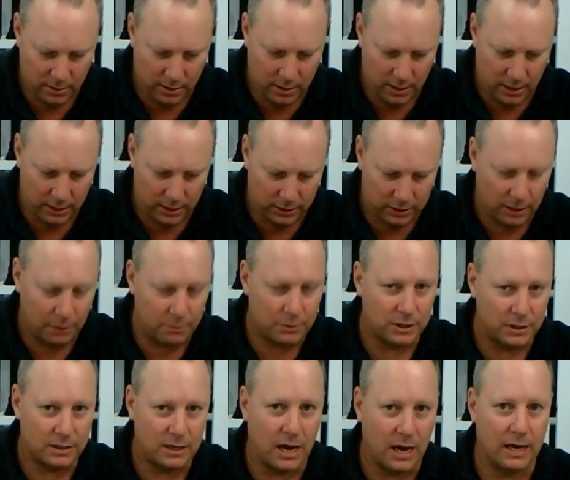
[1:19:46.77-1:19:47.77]
And some of
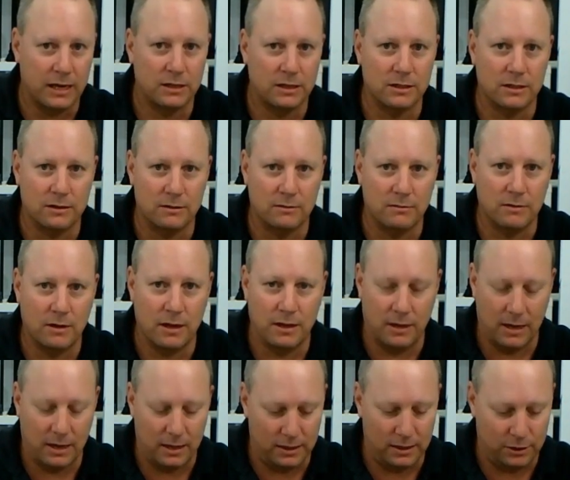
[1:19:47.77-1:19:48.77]
the tanks and
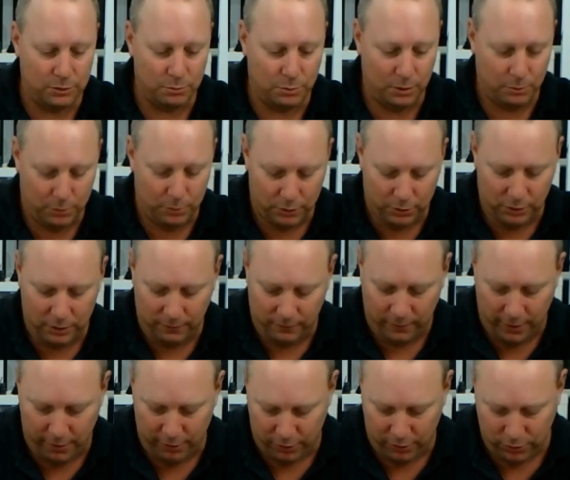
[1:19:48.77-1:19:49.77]
that he's been building,
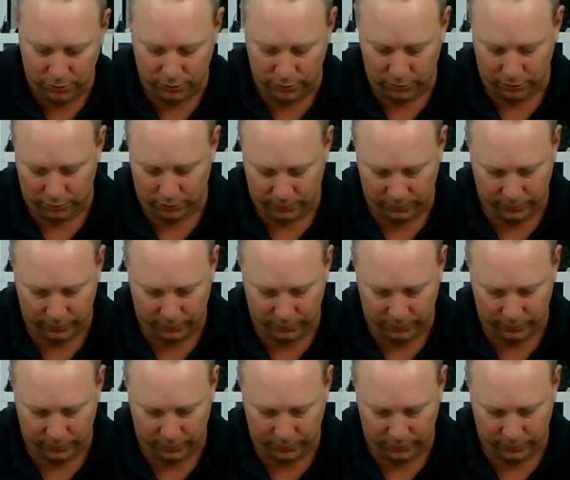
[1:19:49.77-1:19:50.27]
very cool.